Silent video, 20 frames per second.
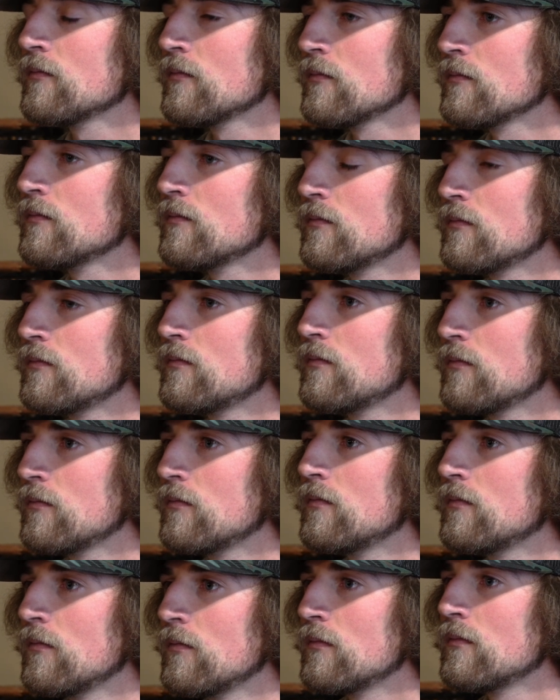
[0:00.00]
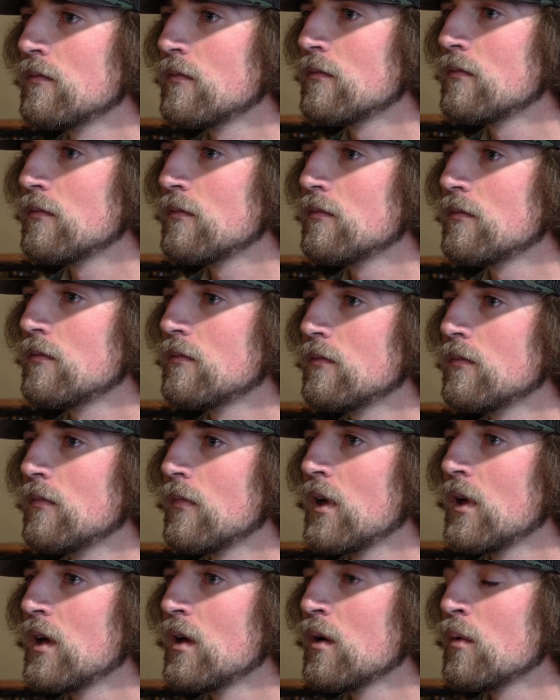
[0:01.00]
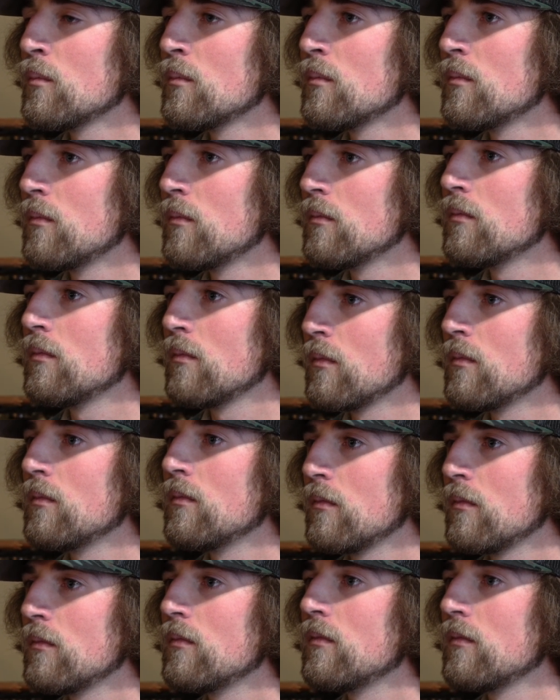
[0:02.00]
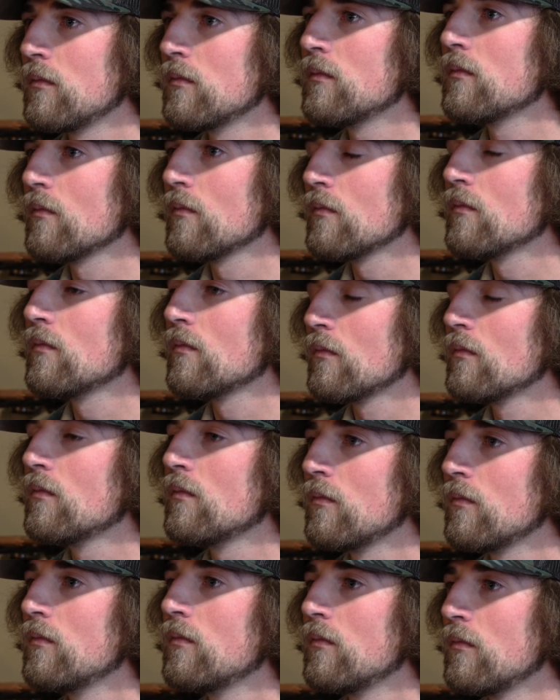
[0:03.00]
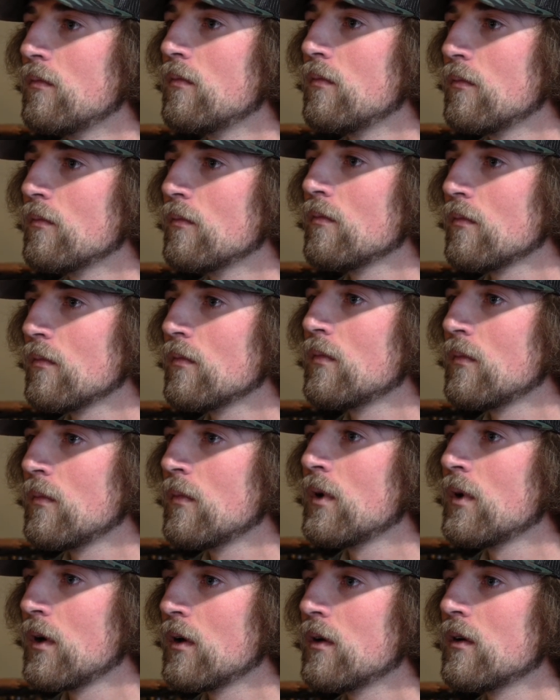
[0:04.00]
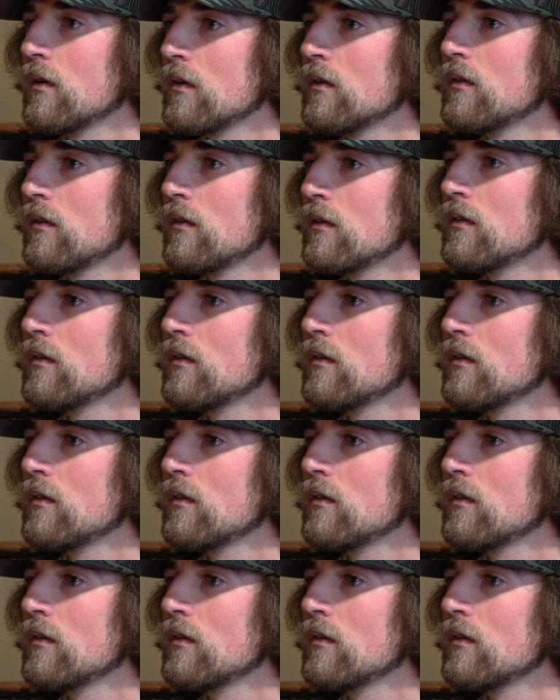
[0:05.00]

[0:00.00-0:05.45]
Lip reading: Yeah, for sure. And a few times we have had 7,000, 8,000 running down the system, then,